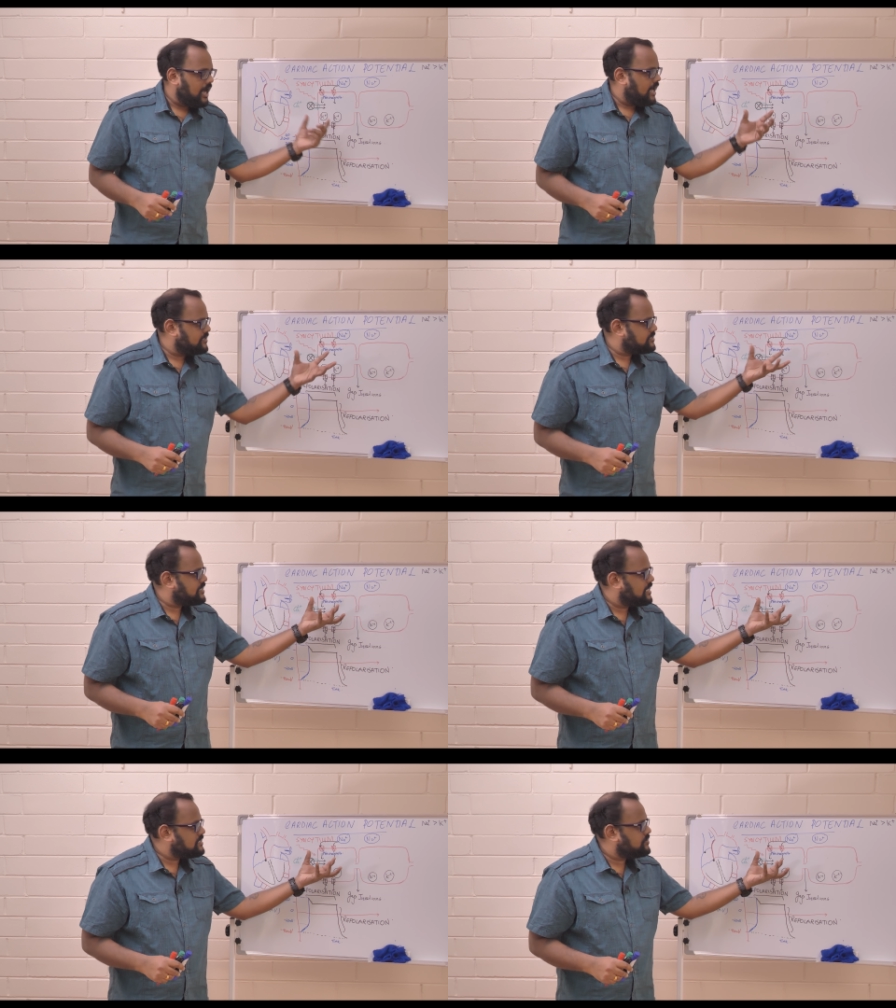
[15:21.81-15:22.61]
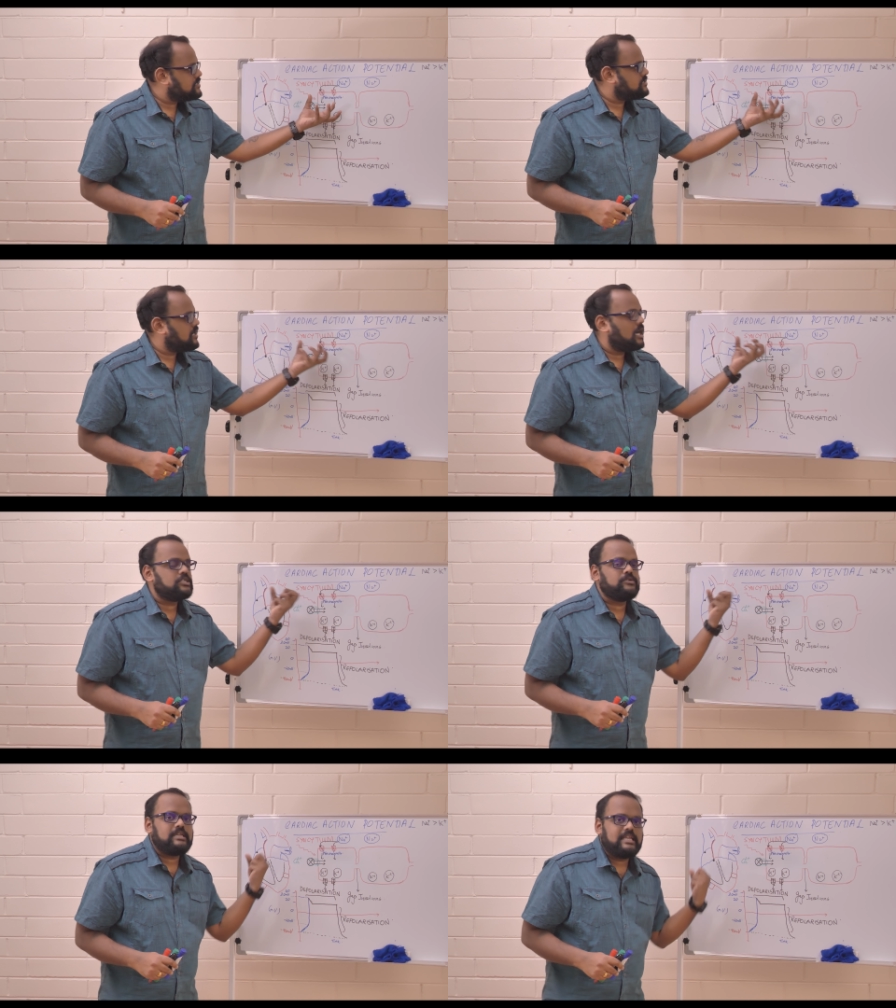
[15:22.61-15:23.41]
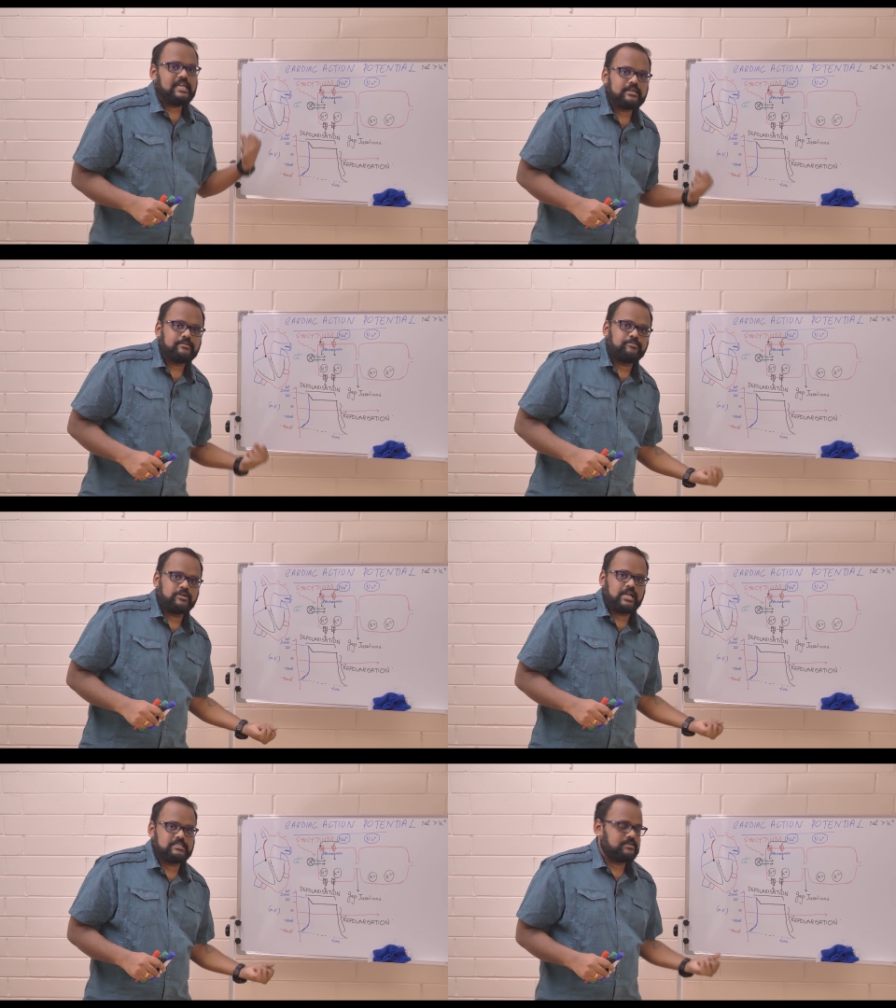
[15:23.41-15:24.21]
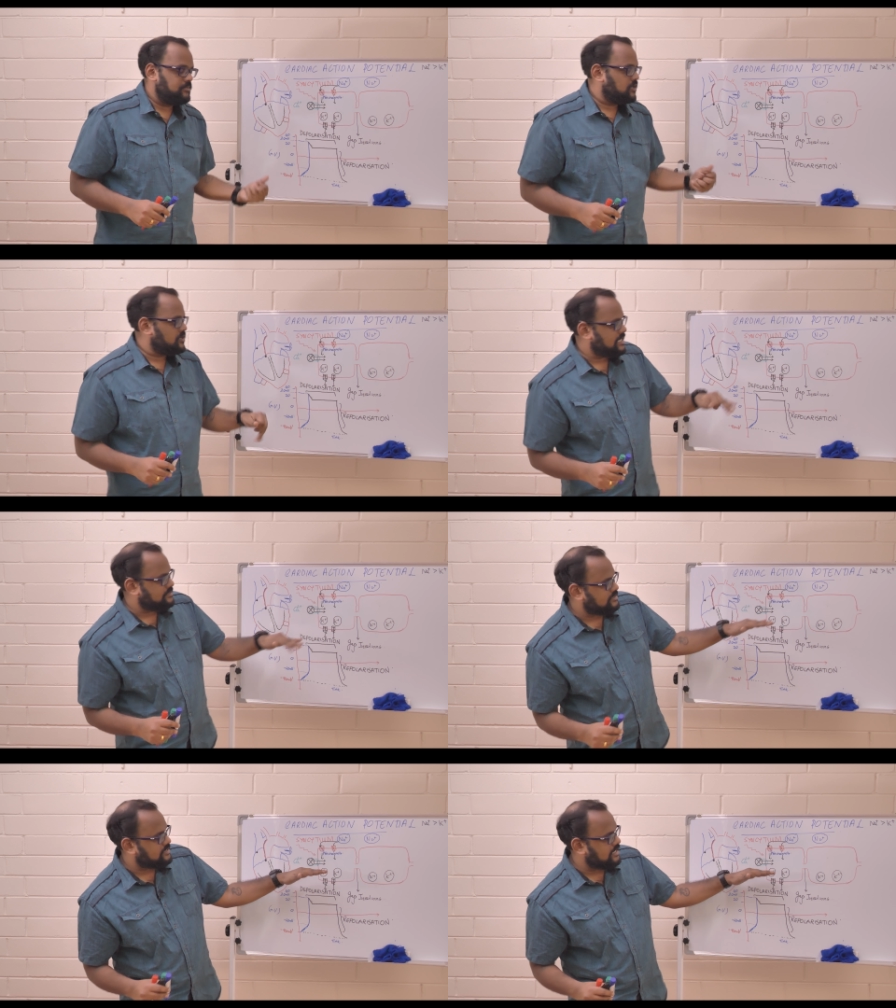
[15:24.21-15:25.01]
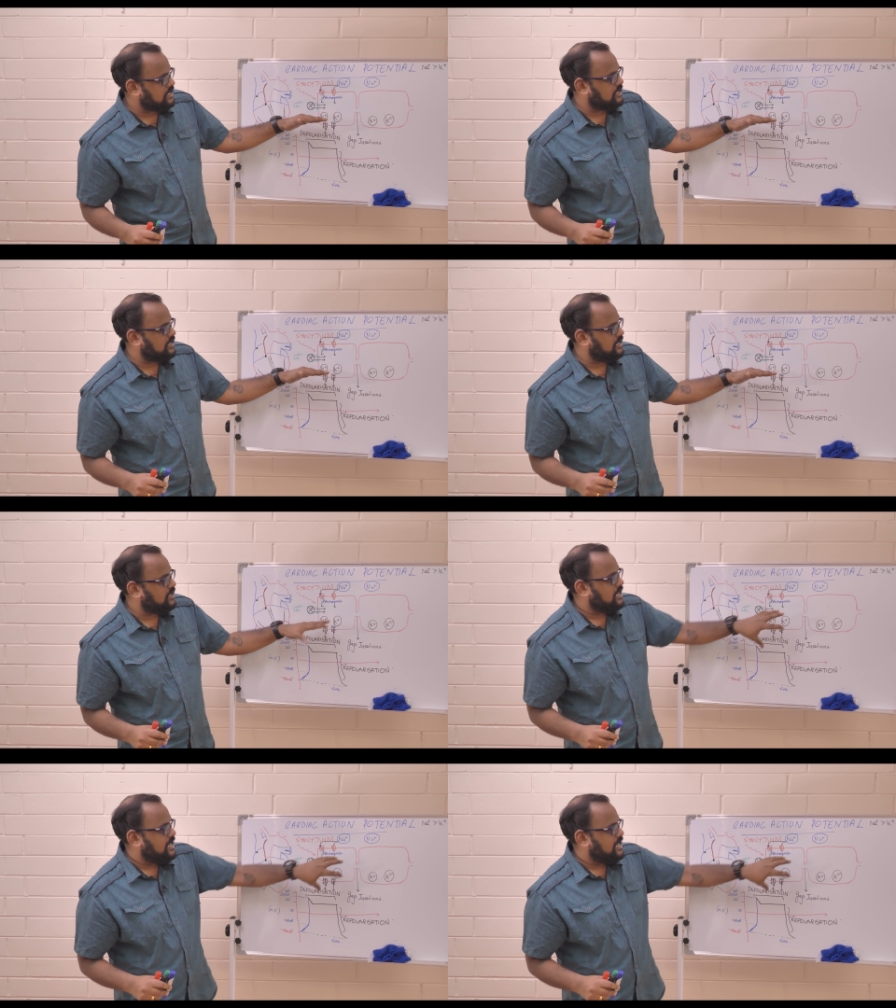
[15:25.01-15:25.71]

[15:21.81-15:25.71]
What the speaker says: and the cells will start to leak potassium, because as I said earlier,